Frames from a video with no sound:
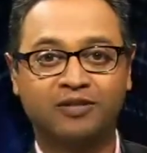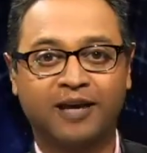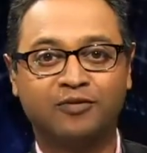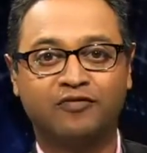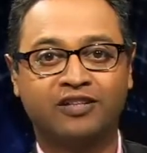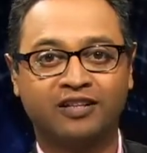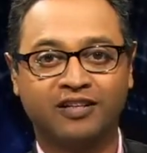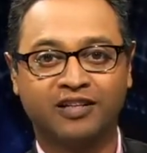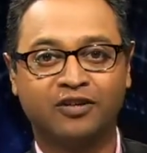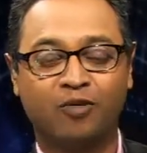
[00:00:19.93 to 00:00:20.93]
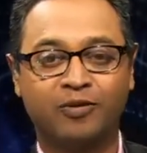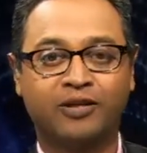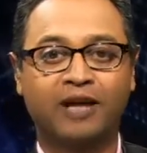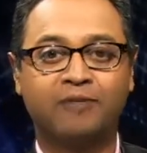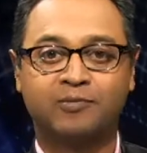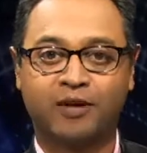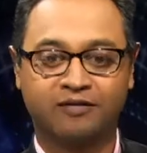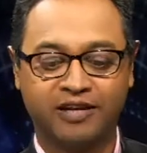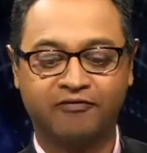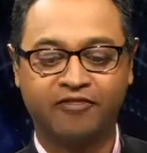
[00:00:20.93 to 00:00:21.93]
Times of India, Economic Times, part of
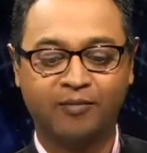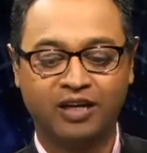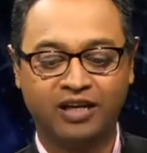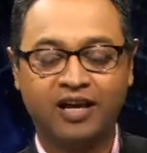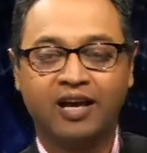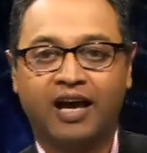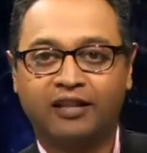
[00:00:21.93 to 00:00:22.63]
the same family,